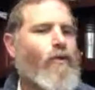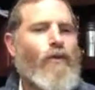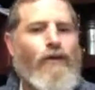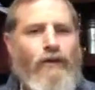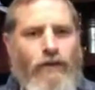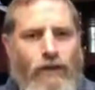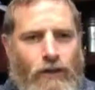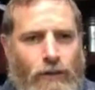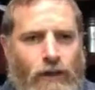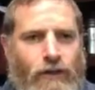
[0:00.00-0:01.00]
what do you
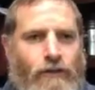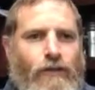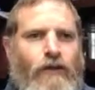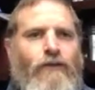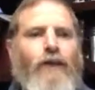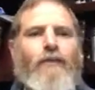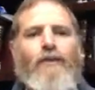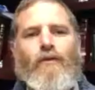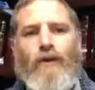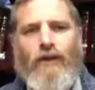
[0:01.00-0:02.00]
think about these five
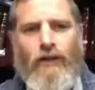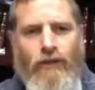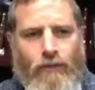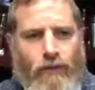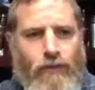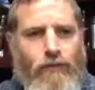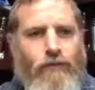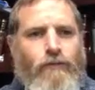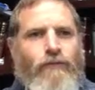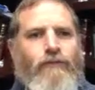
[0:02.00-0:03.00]
topics? Where can I improve?
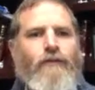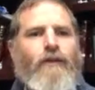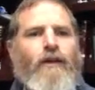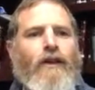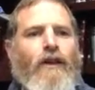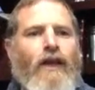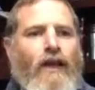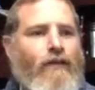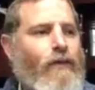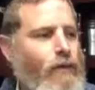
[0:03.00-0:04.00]

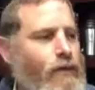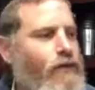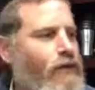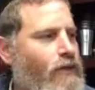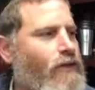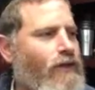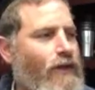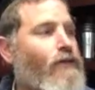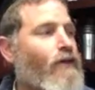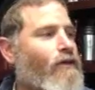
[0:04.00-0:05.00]
And if a person does that,
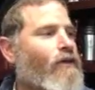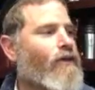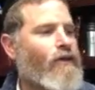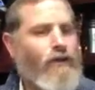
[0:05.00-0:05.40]
that's oivat